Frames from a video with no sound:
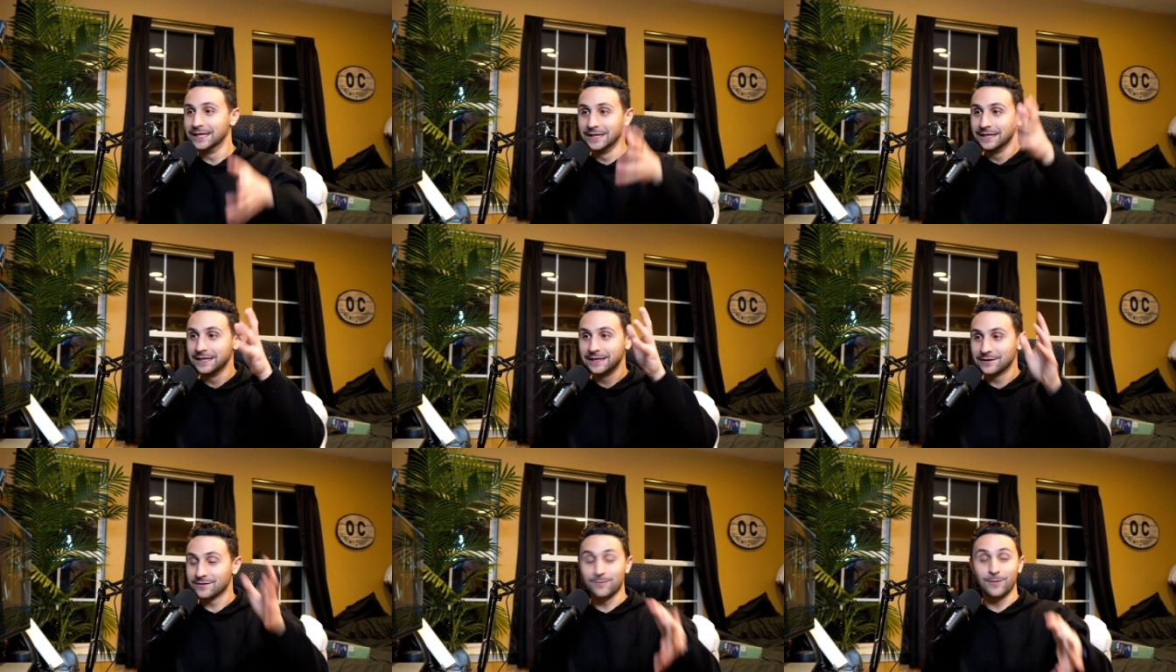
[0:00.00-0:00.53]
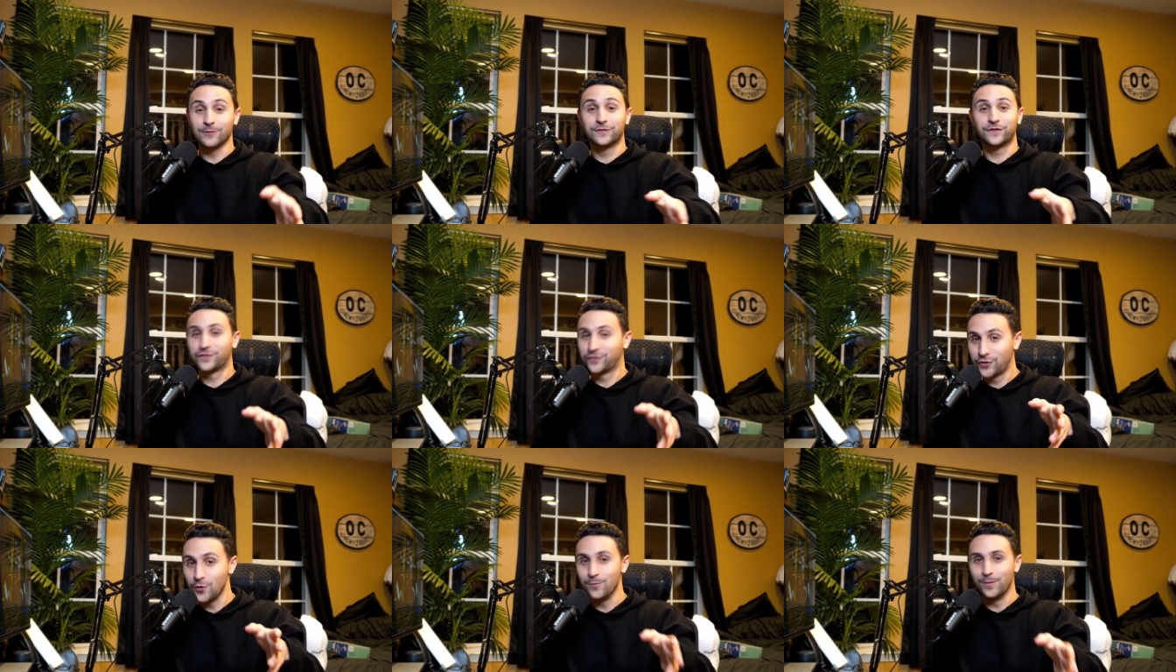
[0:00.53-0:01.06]
It's the most
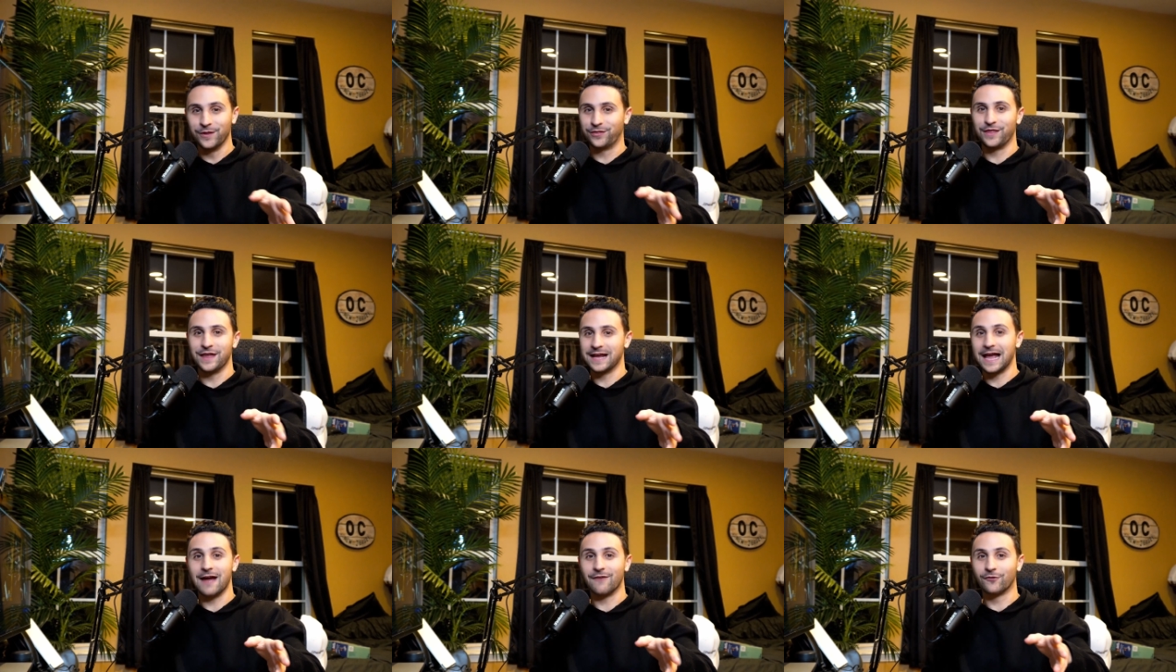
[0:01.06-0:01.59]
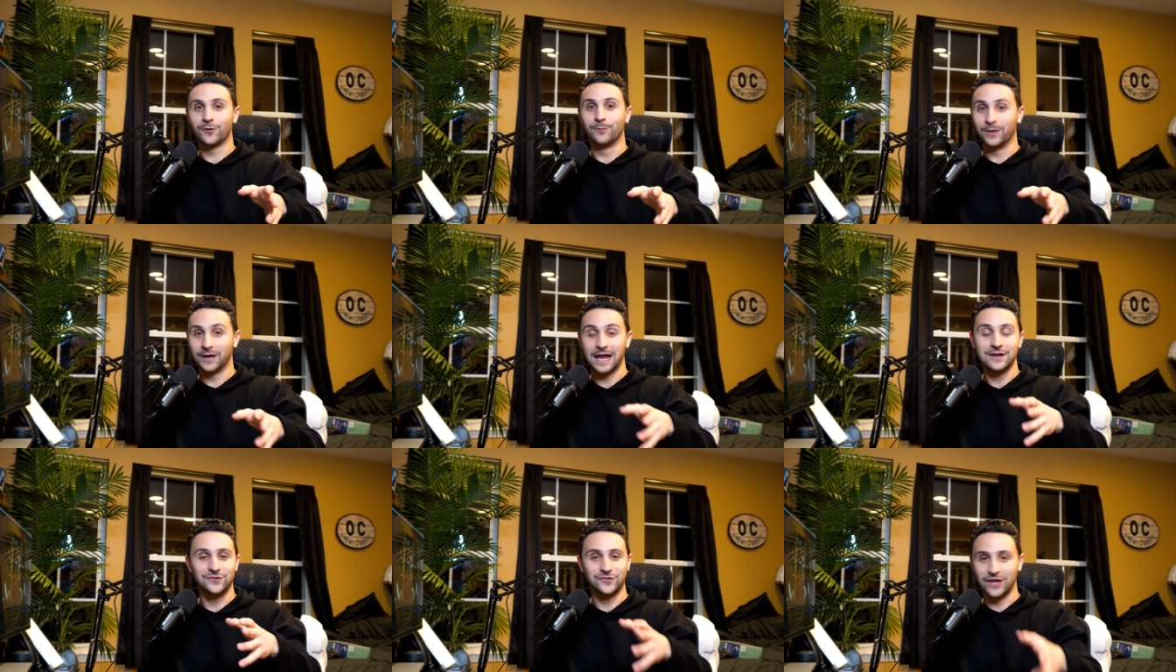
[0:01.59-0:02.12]
stupid thing ever, but I
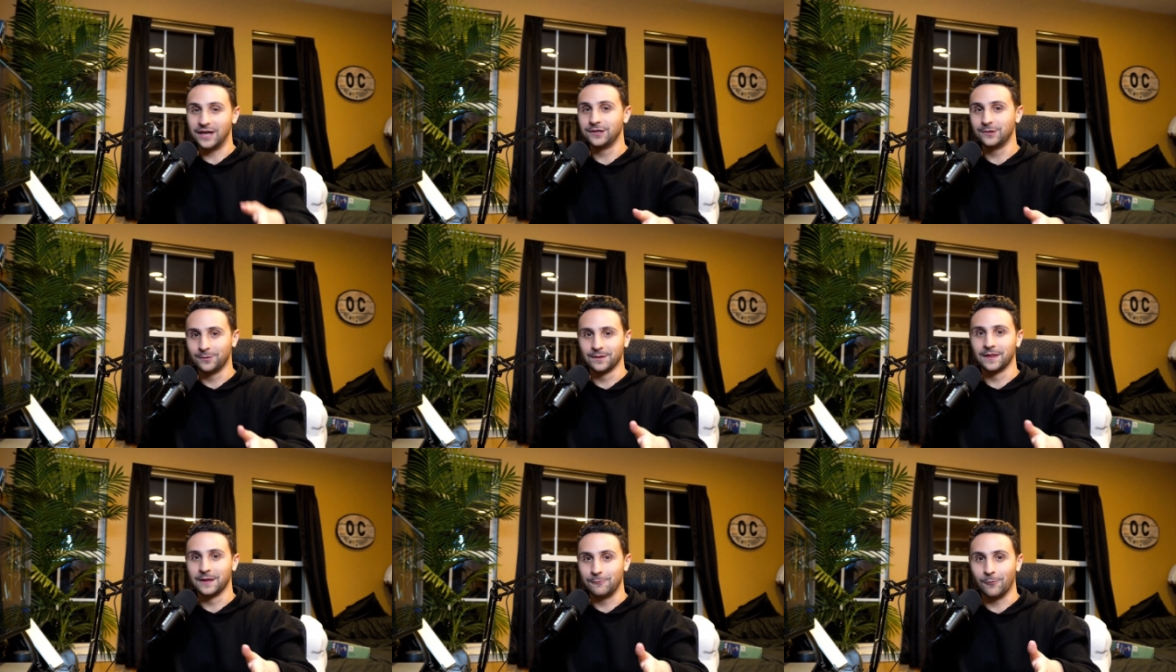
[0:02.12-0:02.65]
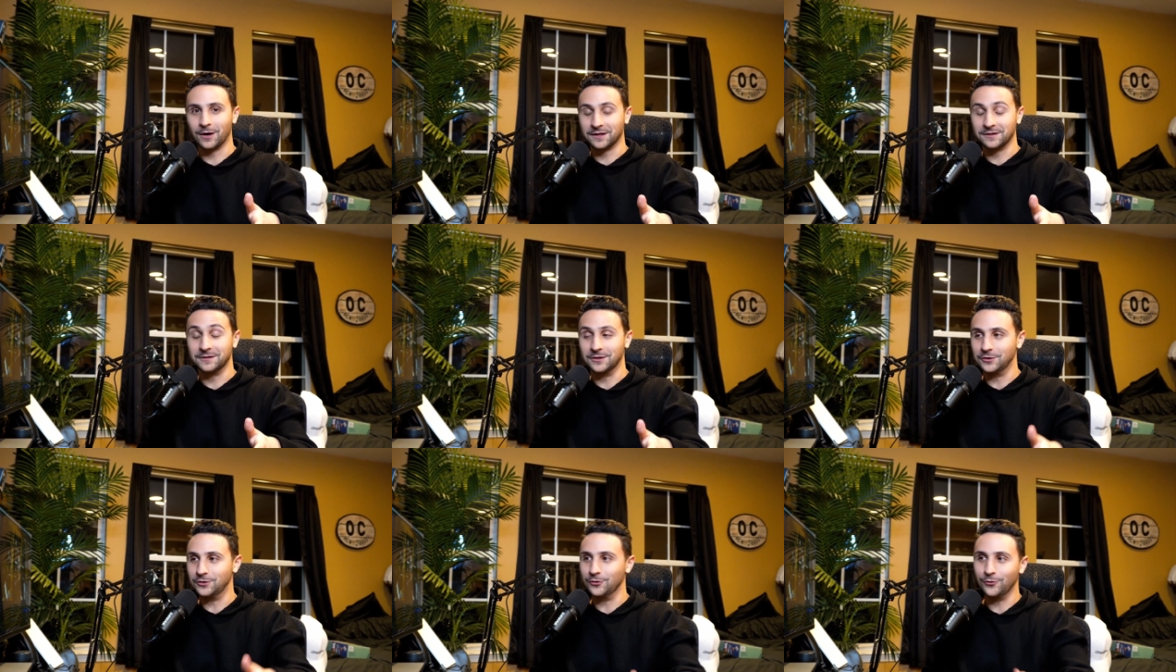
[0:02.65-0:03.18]
genuinely wanted to
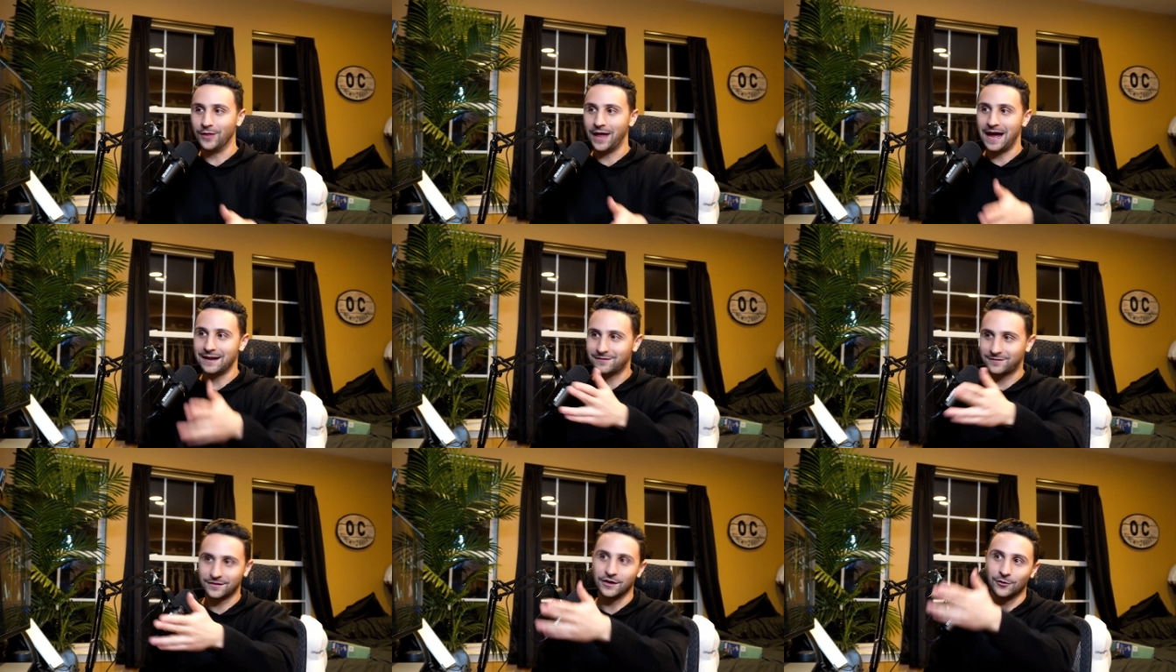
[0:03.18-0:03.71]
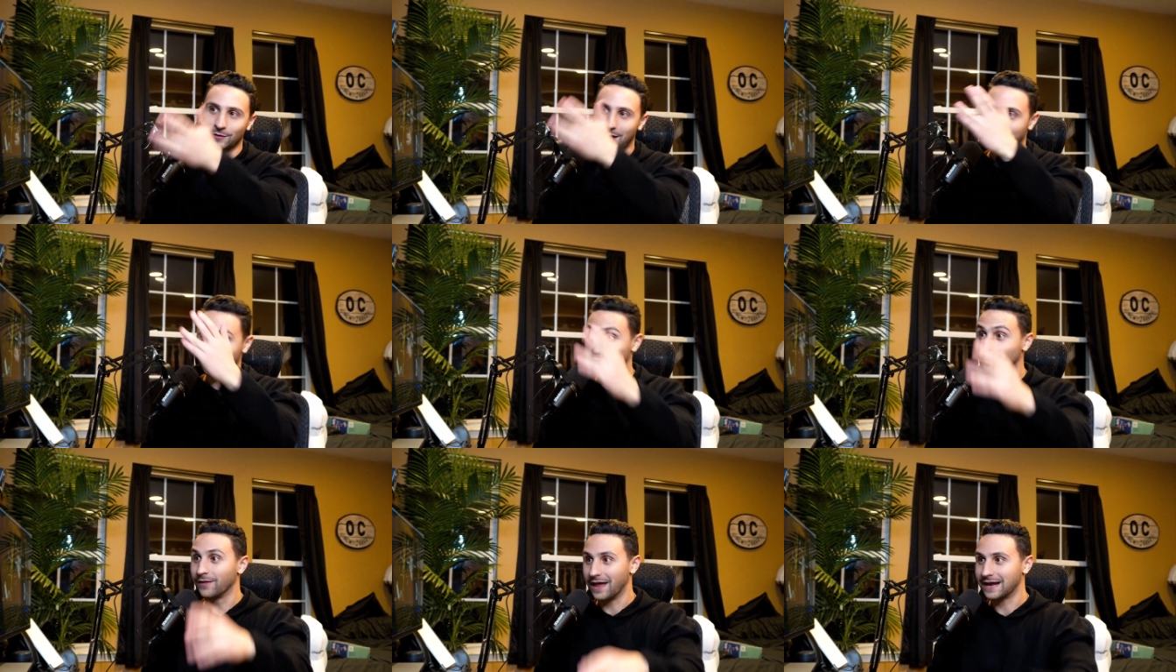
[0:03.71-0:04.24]
do that, so that's where
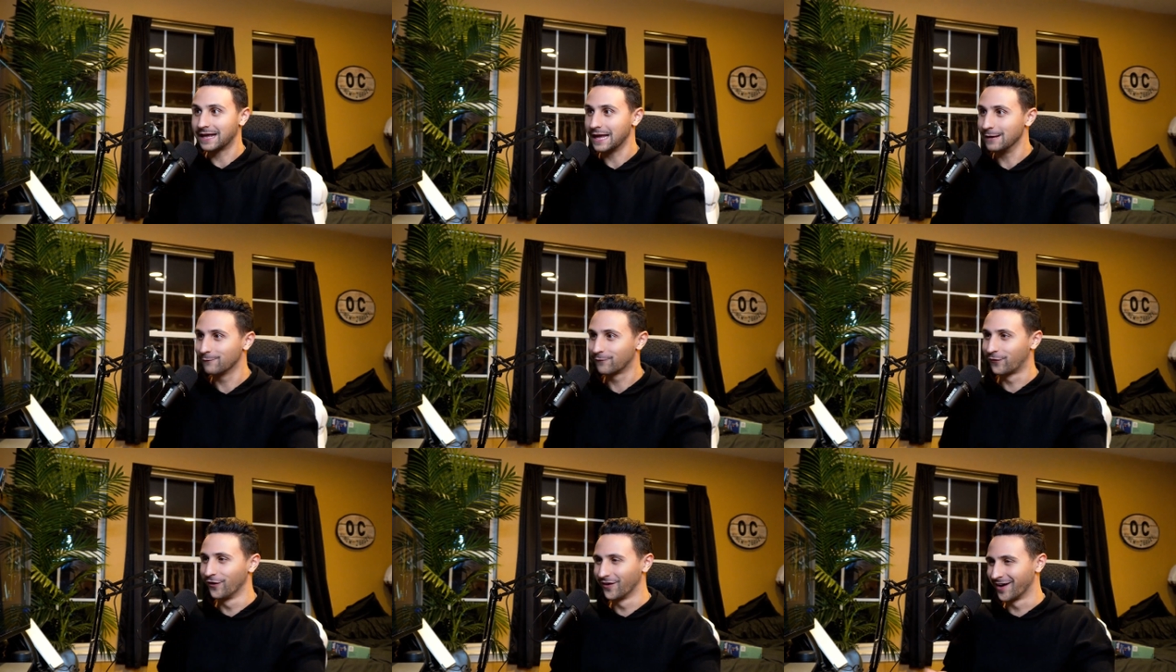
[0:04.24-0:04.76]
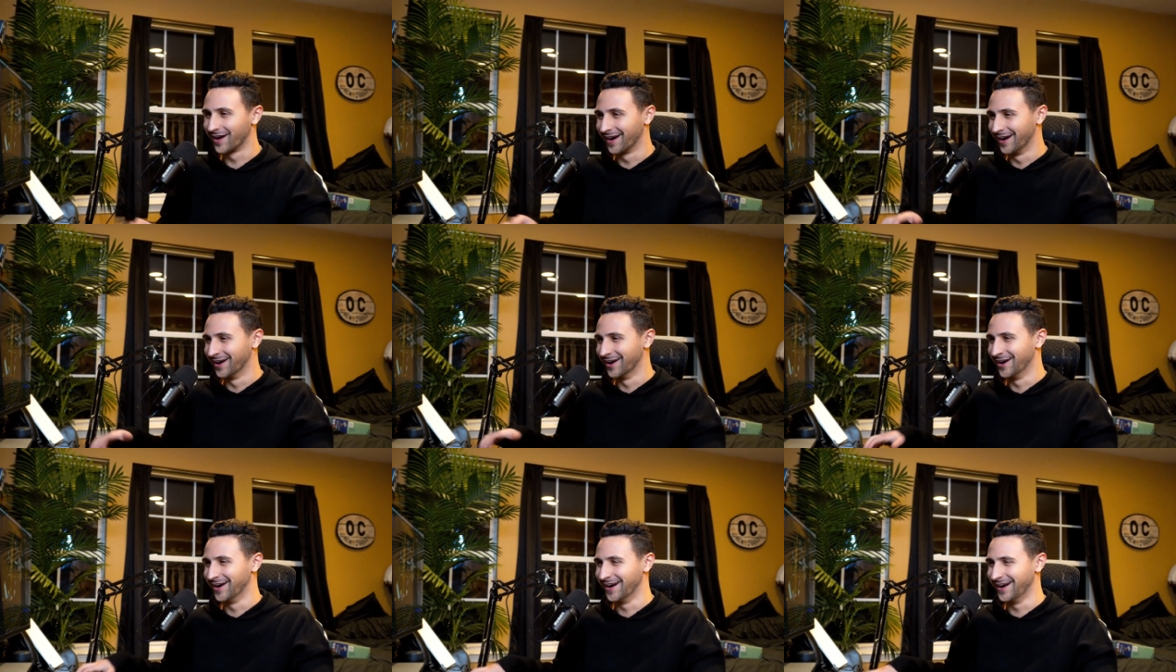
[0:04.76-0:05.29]
that came
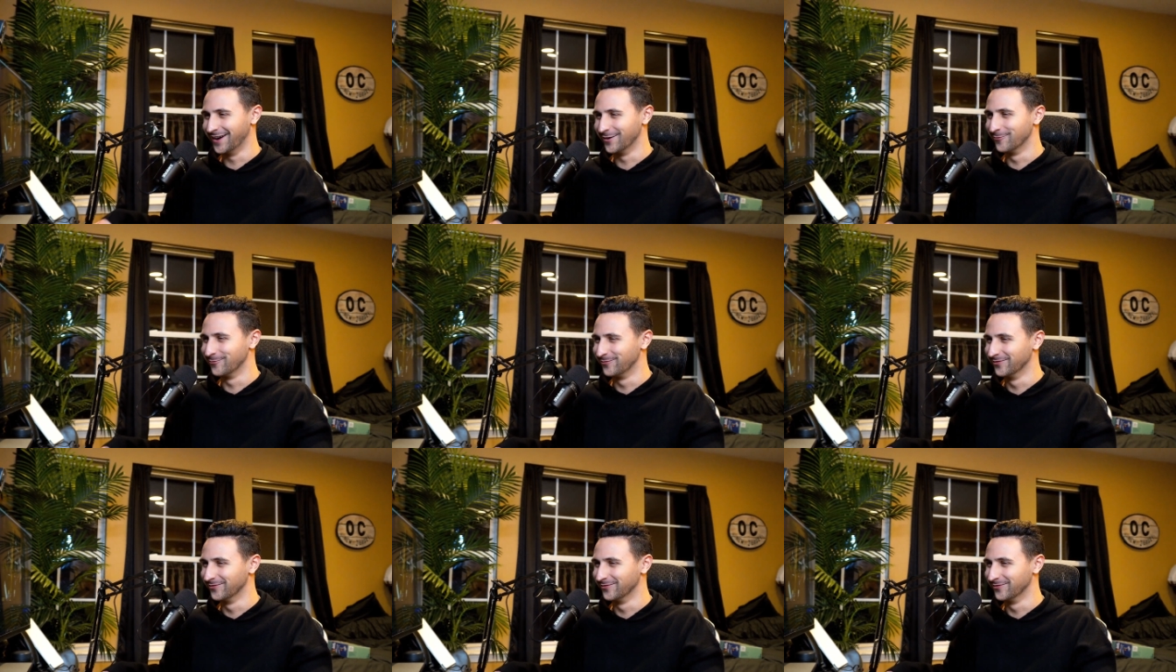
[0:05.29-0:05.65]
from.